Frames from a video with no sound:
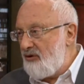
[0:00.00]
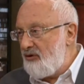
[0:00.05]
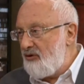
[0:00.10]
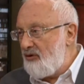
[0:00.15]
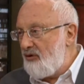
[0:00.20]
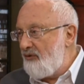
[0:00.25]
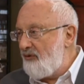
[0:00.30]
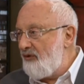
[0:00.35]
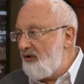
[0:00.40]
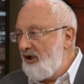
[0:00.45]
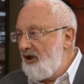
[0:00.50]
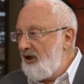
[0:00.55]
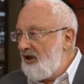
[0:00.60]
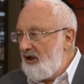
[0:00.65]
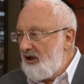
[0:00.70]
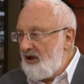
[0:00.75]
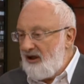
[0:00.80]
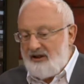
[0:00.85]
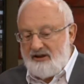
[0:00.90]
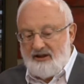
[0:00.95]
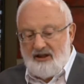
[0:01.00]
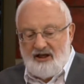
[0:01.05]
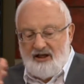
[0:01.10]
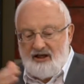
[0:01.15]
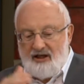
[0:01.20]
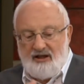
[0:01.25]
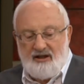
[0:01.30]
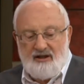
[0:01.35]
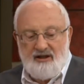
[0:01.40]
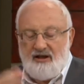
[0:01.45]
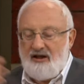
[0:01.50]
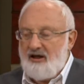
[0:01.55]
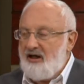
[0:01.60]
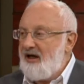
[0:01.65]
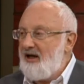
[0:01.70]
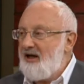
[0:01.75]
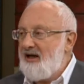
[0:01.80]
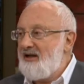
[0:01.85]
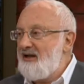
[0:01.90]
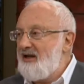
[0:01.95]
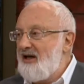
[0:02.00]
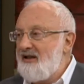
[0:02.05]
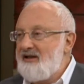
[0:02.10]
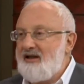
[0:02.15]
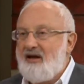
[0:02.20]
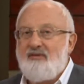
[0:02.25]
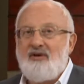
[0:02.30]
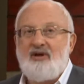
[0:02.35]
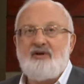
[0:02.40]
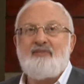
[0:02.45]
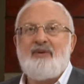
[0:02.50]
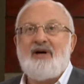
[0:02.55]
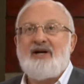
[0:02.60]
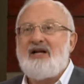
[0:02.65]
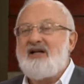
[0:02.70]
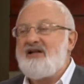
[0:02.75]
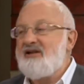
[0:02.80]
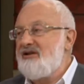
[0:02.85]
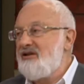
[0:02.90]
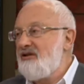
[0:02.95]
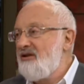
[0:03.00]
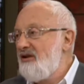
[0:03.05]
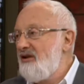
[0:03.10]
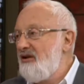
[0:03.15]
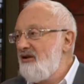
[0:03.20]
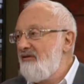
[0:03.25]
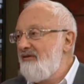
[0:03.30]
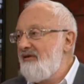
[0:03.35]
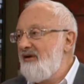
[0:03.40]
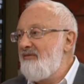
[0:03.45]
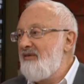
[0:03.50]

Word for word: Why, when you come in a bad mood,